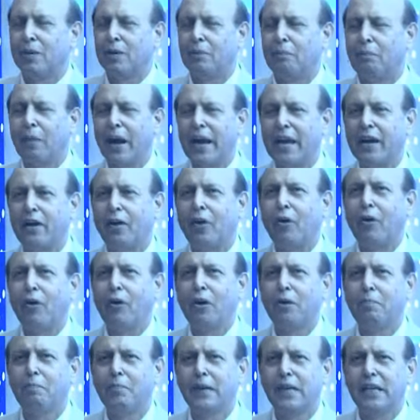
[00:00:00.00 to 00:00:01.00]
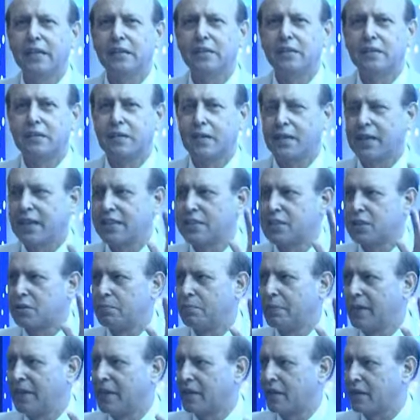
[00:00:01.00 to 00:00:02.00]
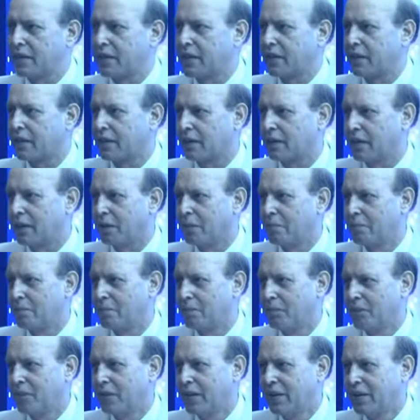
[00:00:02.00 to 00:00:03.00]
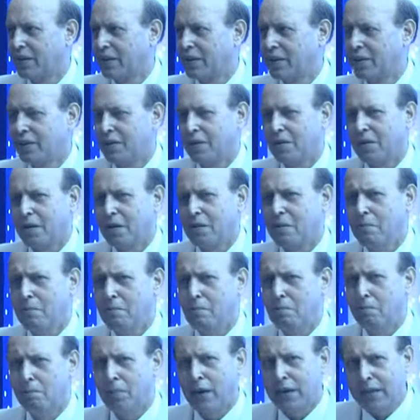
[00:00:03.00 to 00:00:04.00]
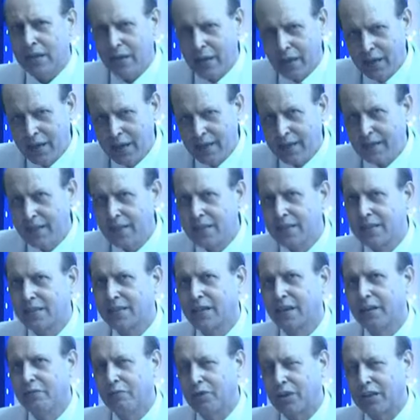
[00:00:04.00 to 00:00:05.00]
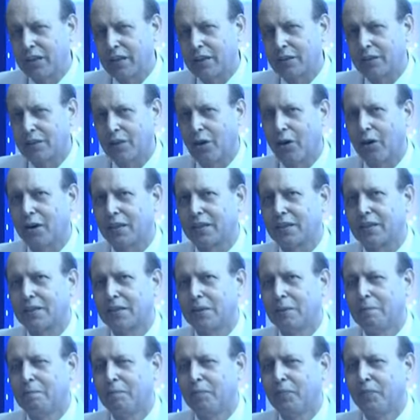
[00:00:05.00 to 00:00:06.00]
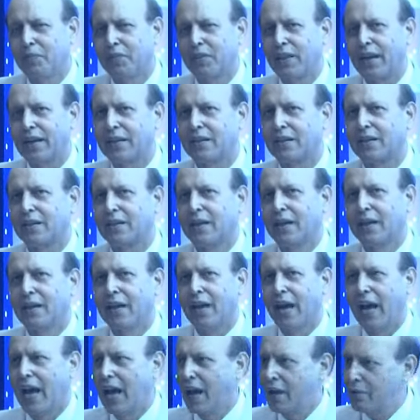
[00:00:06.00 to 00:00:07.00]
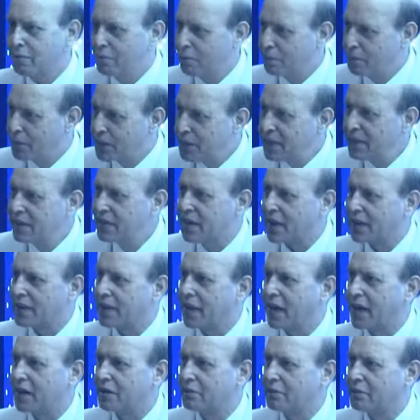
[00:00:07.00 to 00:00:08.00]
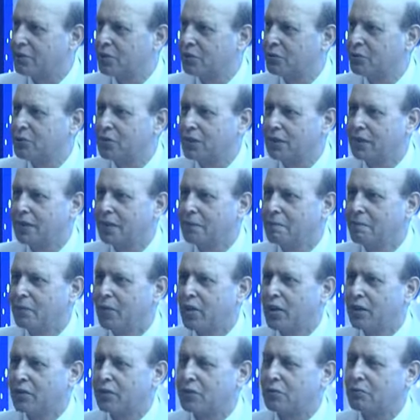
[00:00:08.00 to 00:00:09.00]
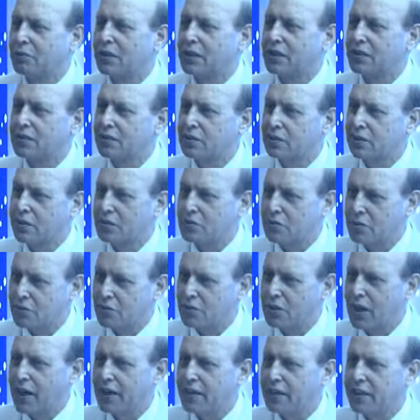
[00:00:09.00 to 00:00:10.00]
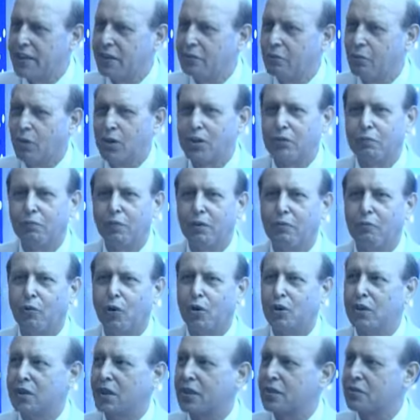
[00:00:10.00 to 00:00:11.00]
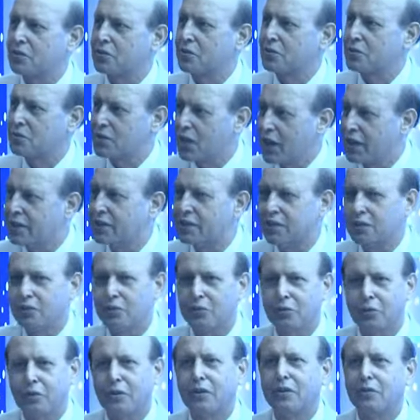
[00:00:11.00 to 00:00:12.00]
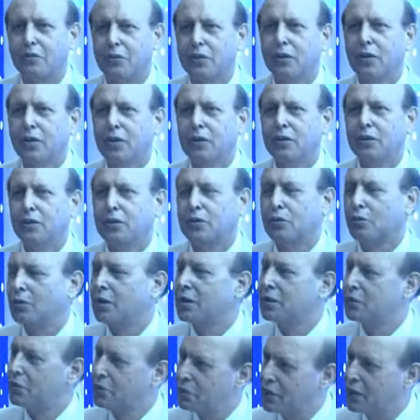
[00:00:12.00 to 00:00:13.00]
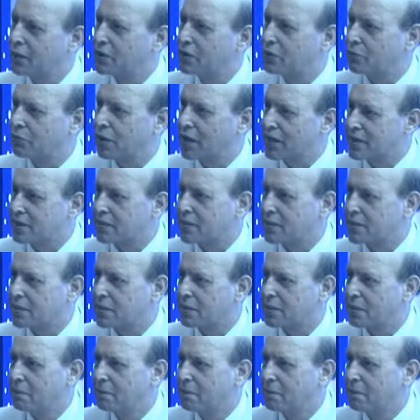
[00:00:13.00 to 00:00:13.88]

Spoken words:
by all means, let's be critical, but let us give it a thought that have we done our duty towards the society, what we want our society to do it to us.